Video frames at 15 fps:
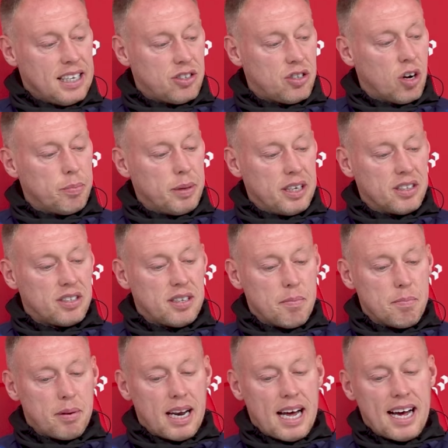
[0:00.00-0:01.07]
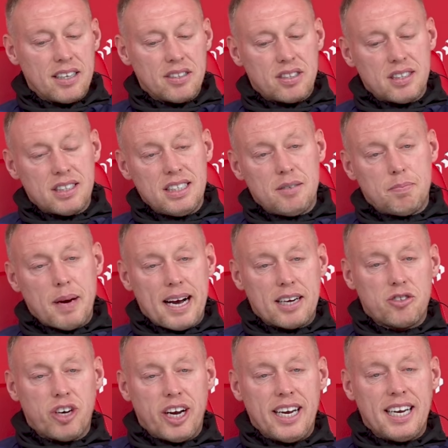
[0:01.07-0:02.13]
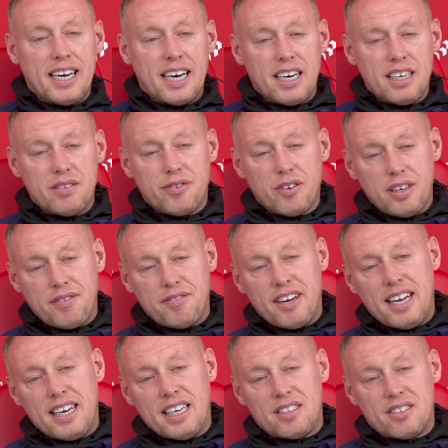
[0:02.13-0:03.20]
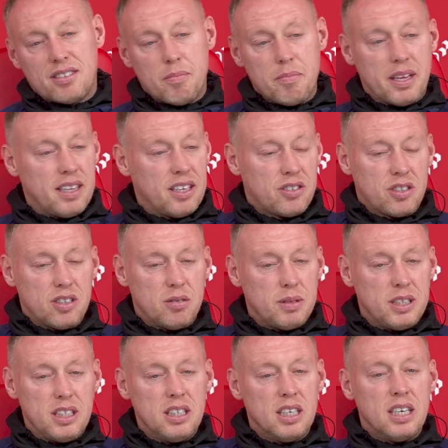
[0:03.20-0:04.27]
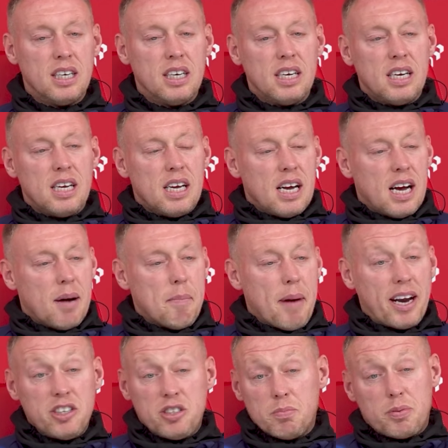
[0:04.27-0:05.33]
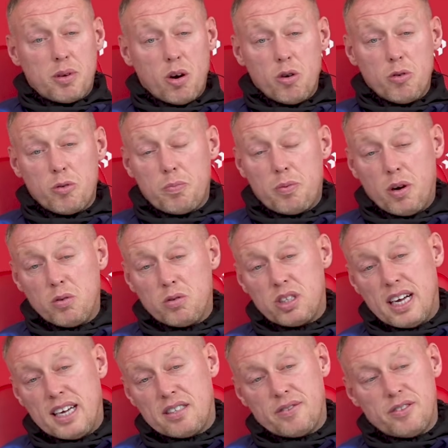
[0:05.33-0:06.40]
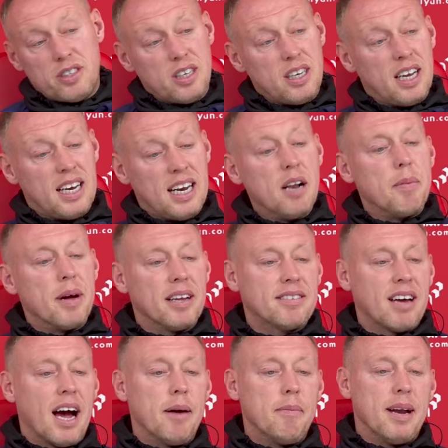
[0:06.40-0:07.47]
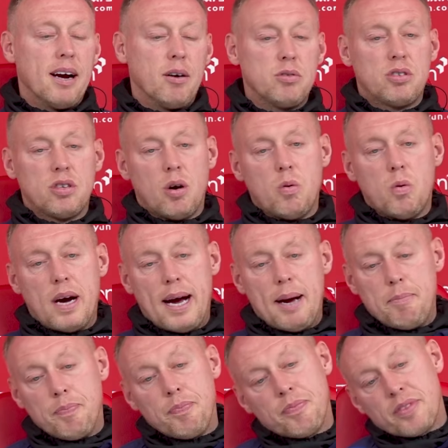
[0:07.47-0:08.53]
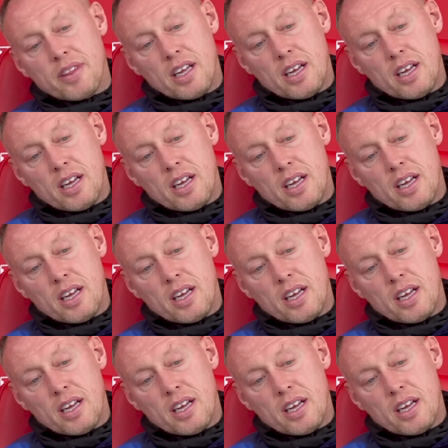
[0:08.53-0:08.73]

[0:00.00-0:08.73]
it's not been as simple as he's back training and he's fully fit. It's something that's going to be and managing pro process for a, a little bit of time now. So um,